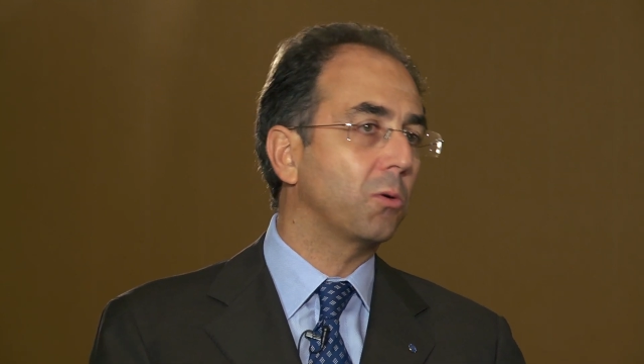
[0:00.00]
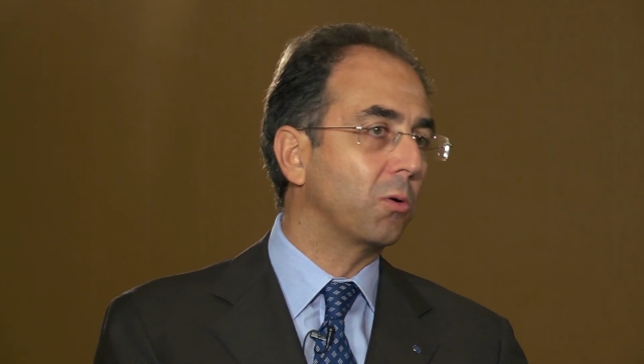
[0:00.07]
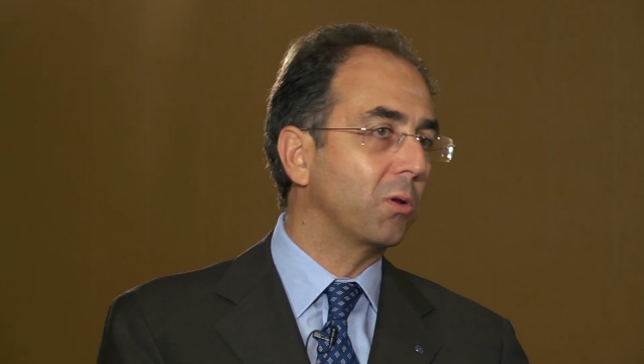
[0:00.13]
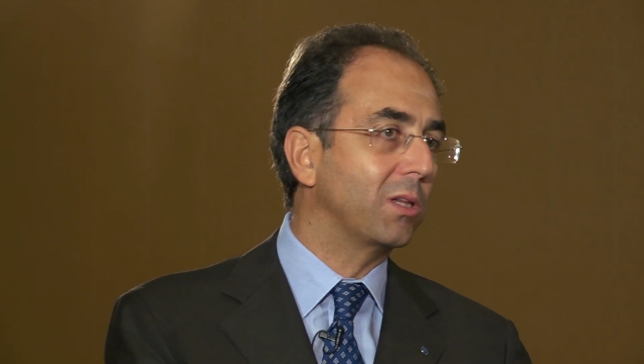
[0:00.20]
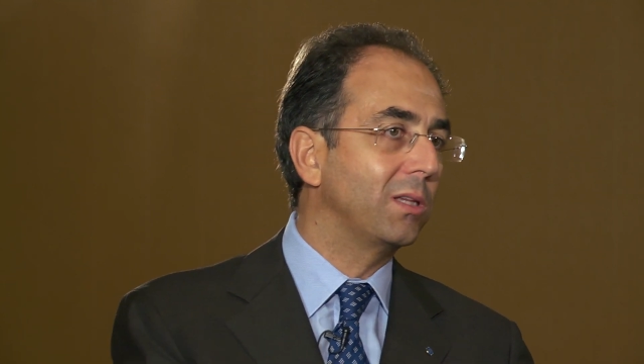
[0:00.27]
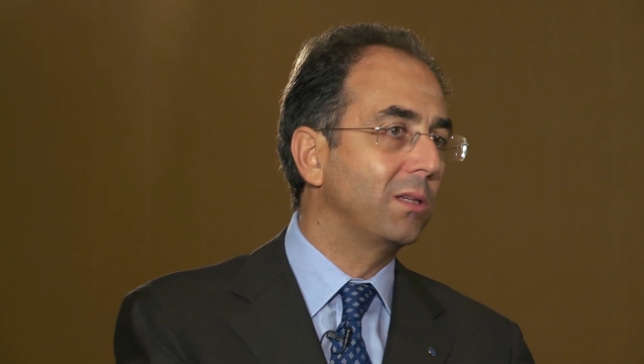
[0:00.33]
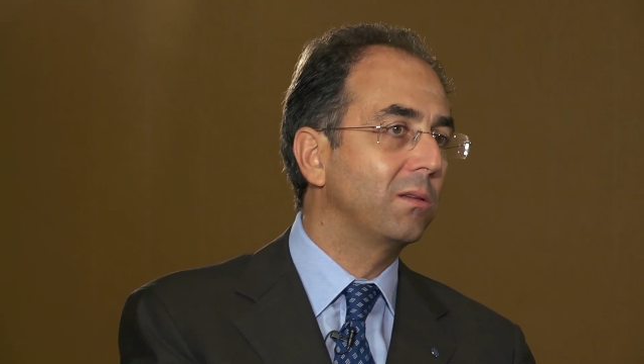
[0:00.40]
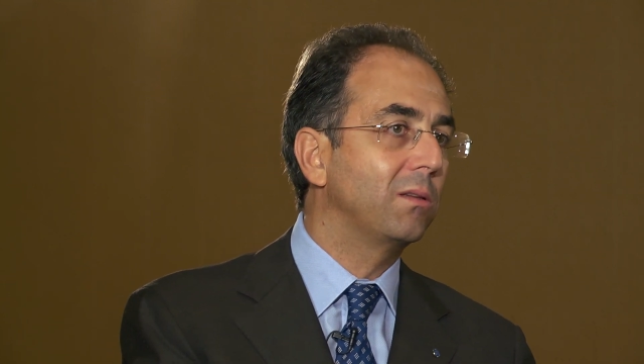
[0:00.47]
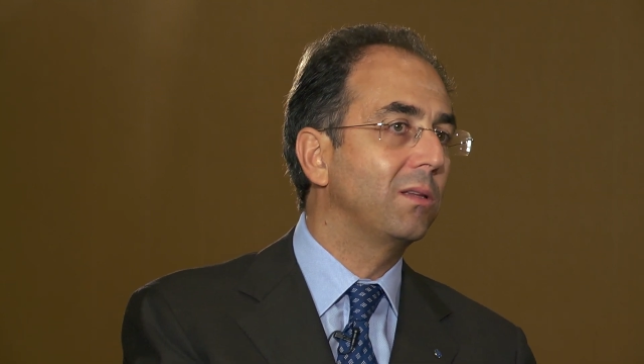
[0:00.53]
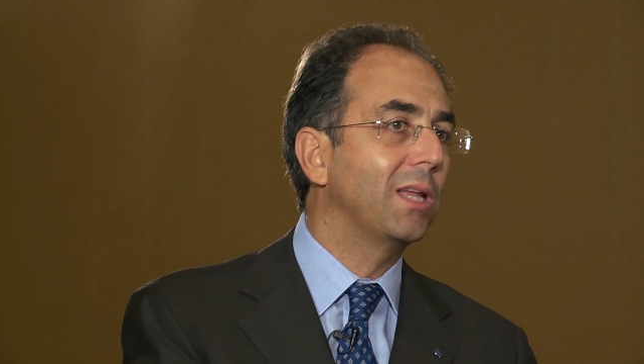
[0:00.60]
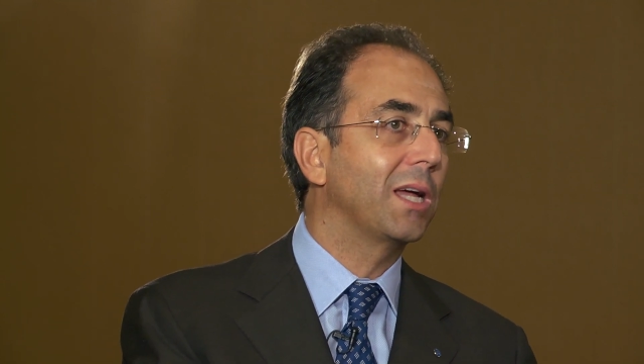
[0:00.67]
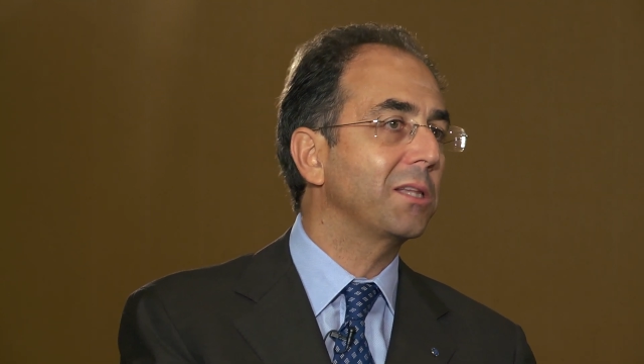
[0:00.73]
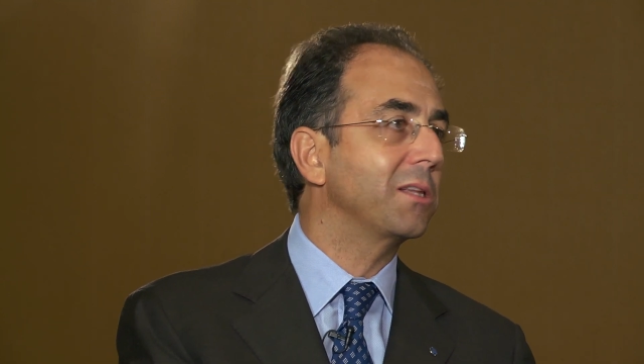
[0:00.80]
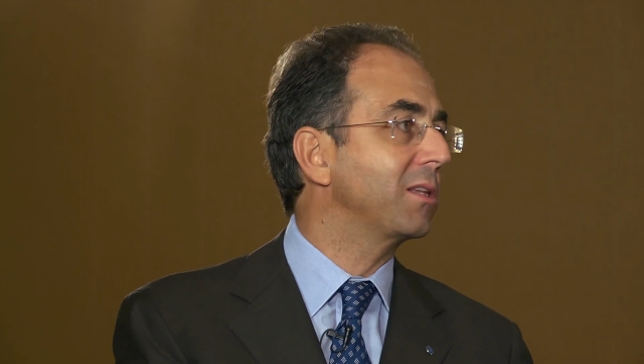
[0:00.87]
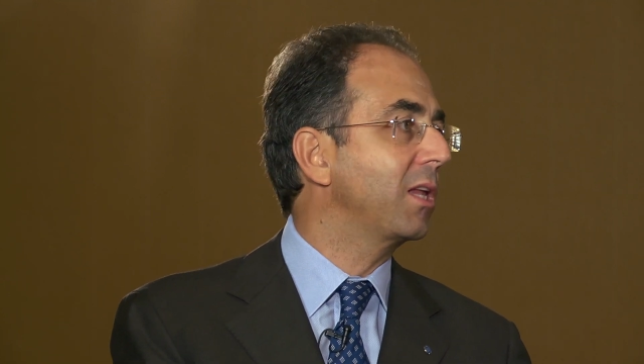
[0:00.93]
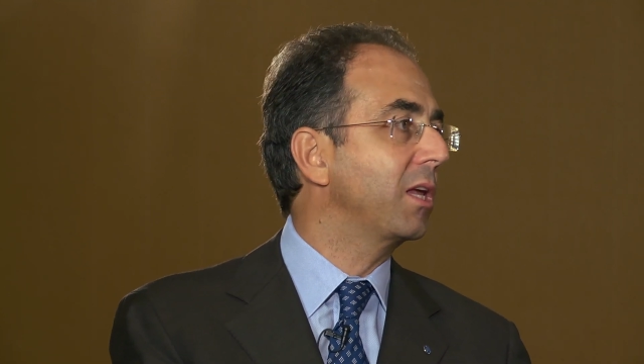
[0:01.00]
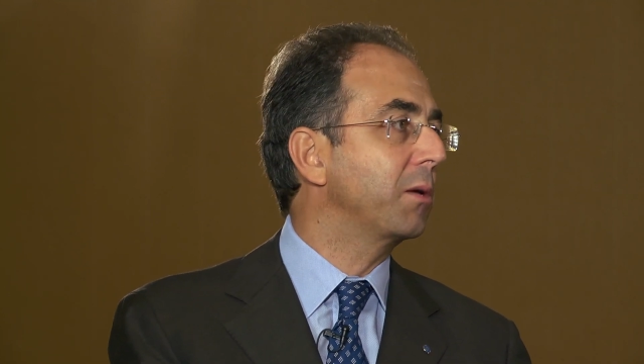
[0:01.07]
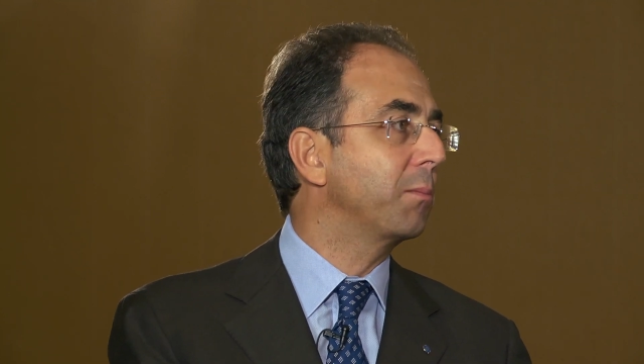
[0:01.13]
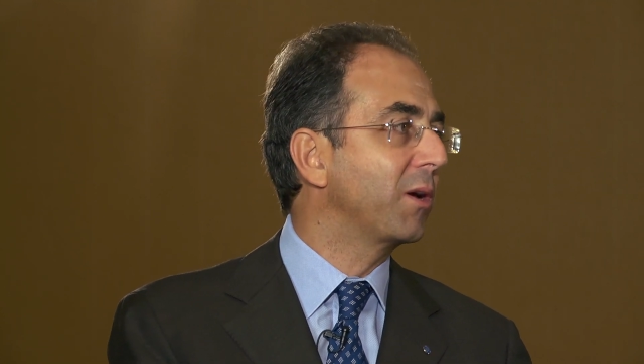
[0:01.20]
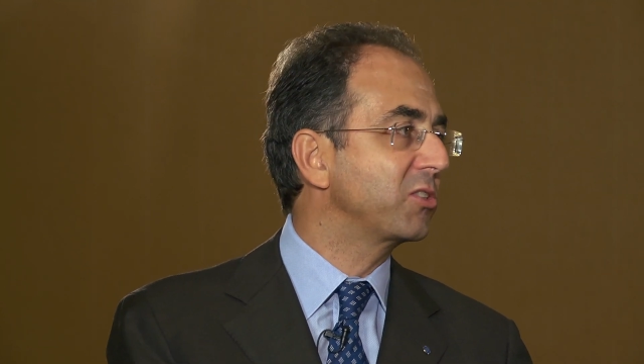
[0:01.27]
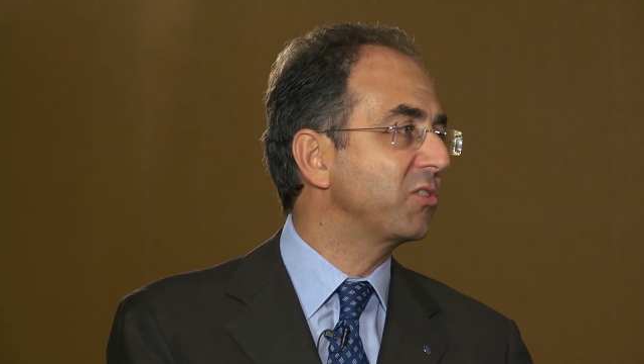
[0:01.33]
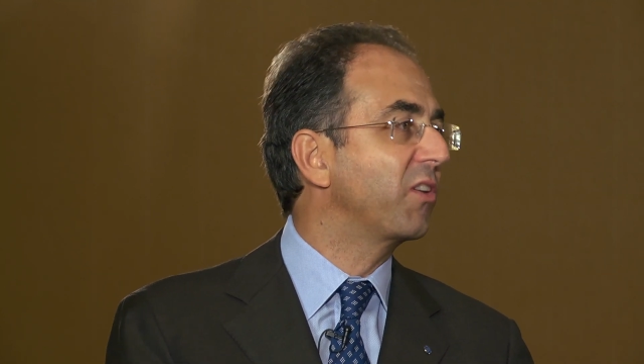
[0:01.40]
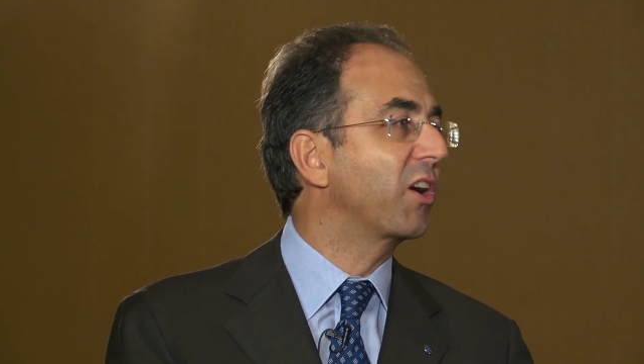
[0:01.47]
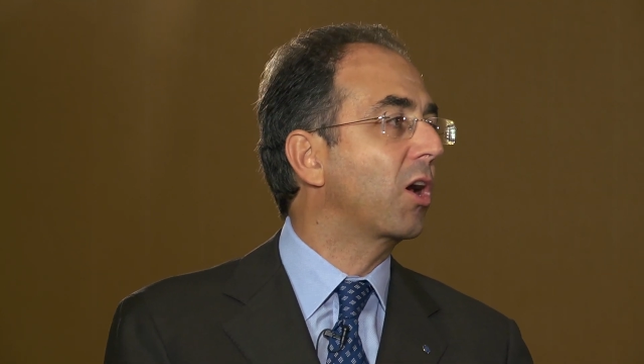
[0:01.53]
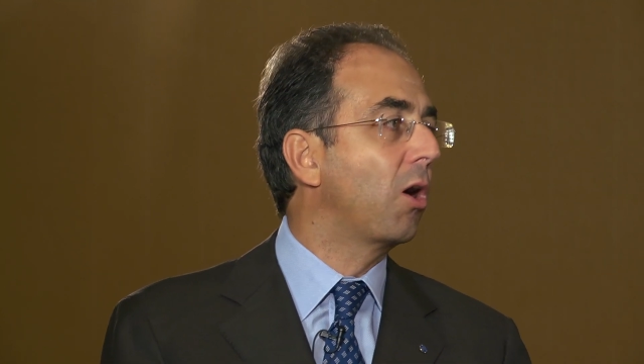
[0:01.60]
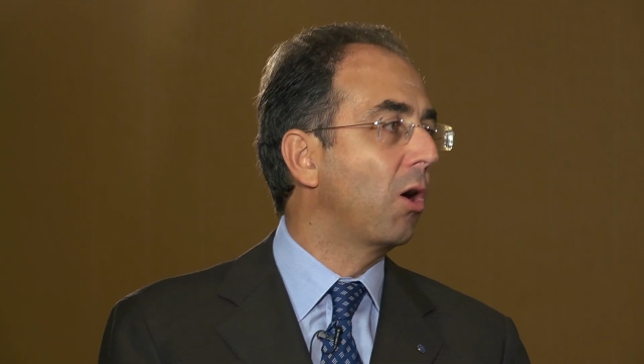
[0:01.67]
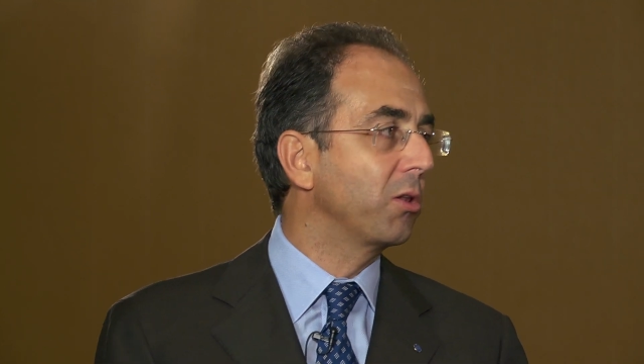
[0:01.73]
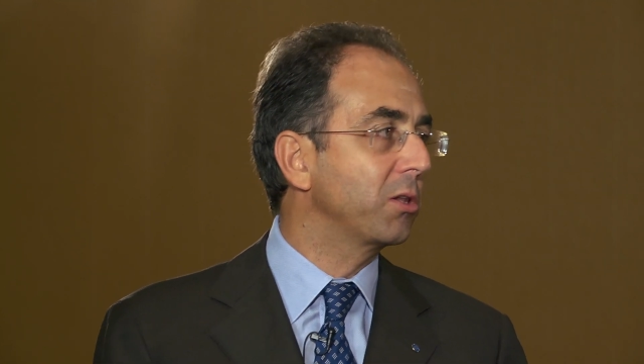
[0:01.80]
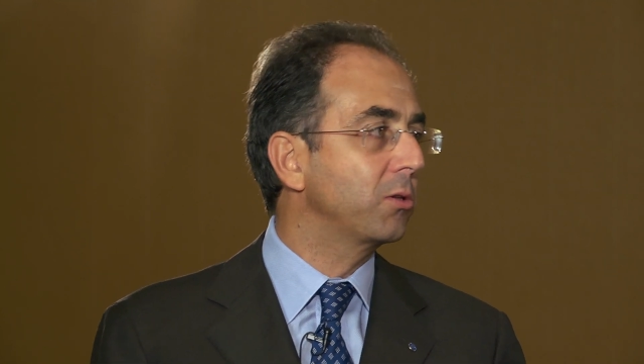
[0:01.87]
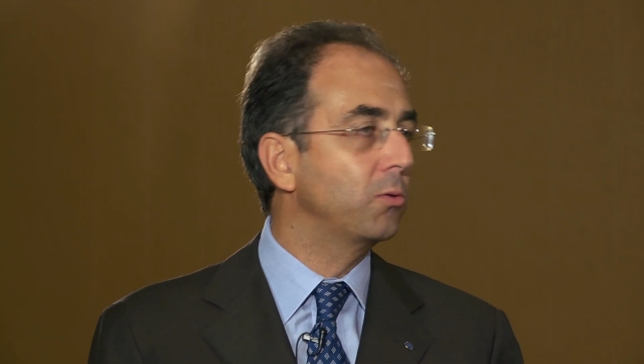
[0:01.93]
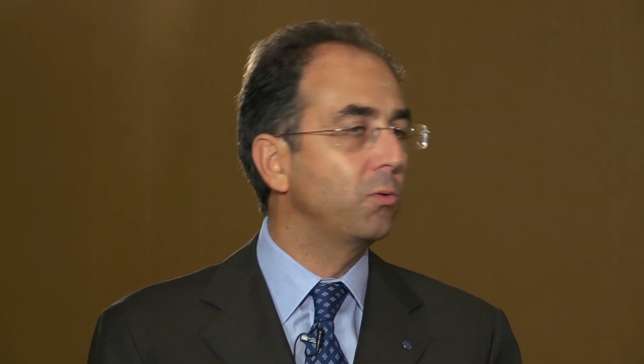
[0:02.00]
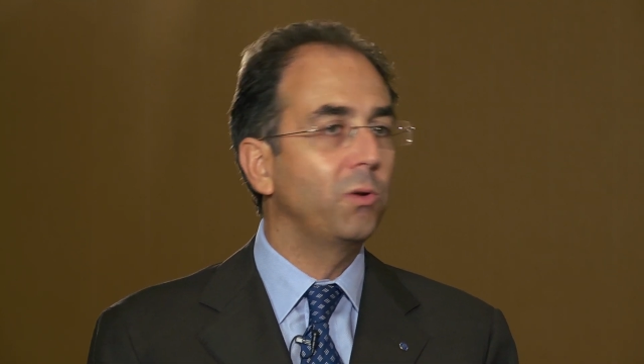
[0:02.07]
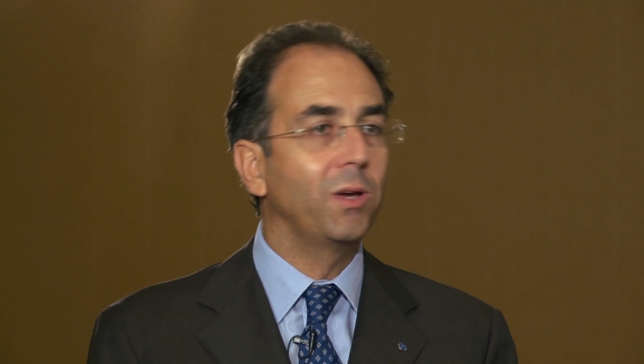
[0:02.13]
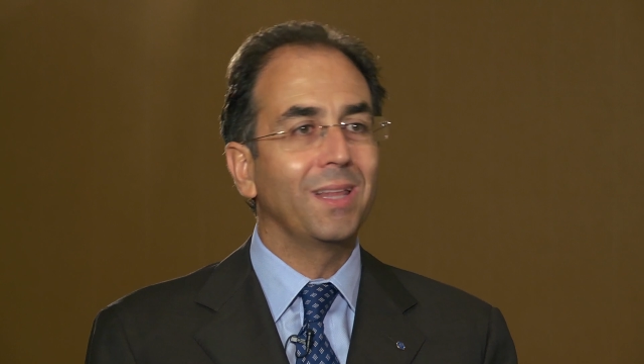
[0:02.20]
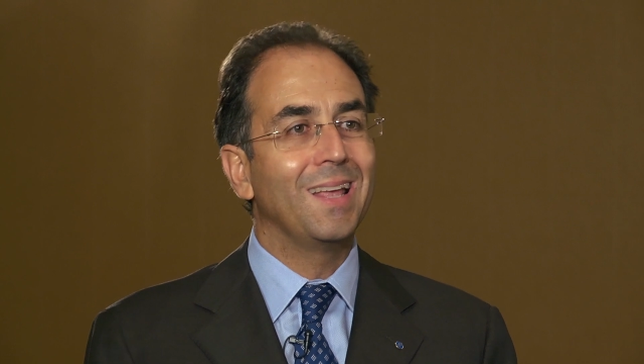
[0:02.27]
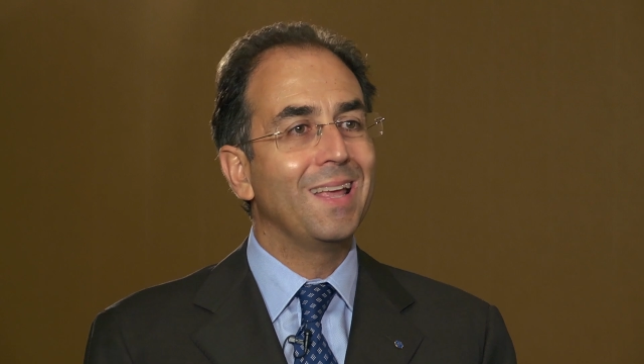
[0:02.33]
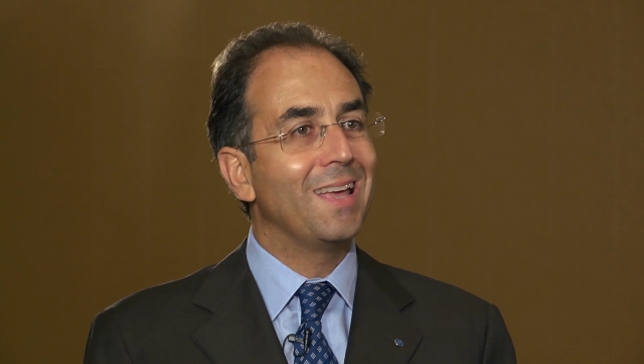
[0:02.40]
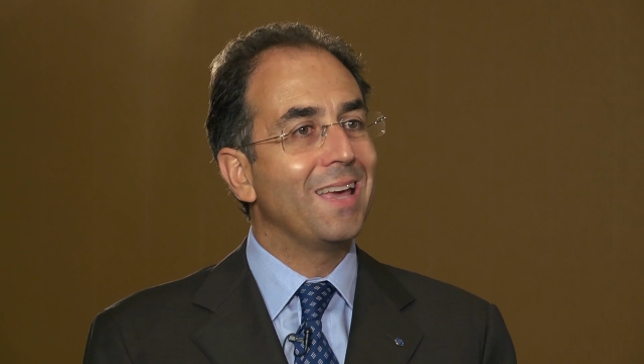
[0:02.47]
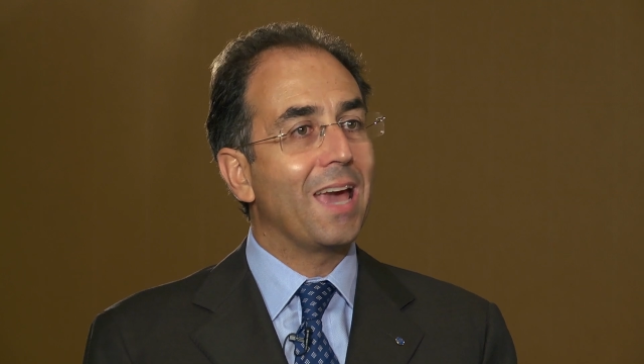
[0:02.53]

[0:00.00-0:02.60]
or it doesn't take much of a cost to do it,